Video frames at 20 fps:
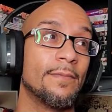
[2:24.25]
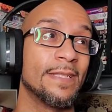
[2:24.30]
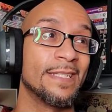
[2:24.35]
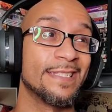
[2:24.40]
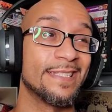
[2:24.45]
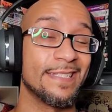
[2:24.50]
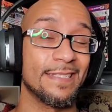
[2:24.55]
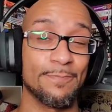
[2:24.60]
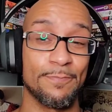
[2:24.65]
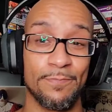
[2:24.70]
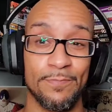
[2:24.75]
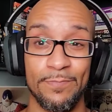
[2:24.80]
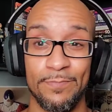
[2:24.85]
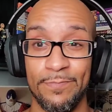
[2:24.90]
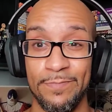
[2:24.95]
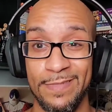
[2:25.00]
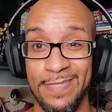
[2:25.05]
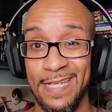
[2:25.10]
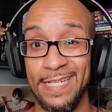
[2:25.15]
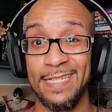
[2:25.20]
This is
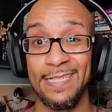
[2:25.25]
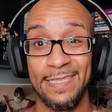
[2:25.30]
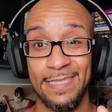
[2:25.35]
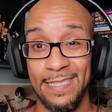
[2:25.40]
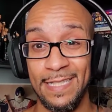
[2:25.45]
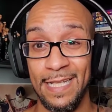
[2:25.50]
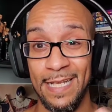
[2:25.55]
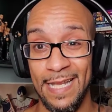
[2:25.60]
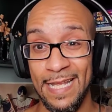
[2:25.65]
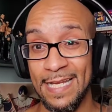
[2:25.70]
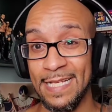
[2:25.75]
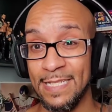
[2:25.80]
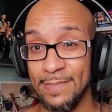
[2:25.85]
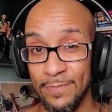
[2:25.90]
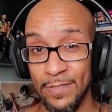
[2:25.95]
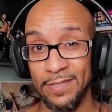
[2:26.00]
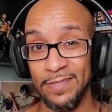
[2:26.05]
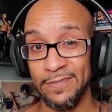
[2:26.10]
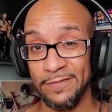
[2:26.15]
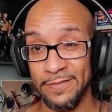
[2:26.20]
technically the
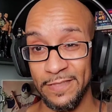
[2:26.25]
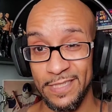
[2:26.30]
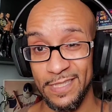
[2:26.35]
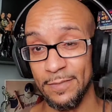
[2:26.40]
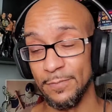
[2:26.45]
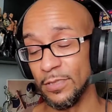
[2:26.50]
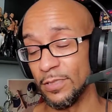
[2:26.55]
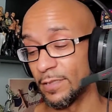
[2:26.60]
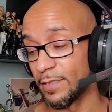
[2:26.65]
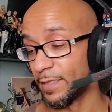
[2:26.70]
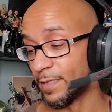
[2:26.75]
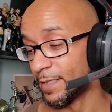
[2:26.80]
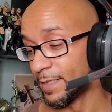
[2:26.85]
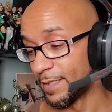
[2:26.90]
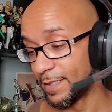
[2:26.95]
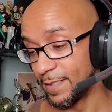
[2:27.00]
last month of summer.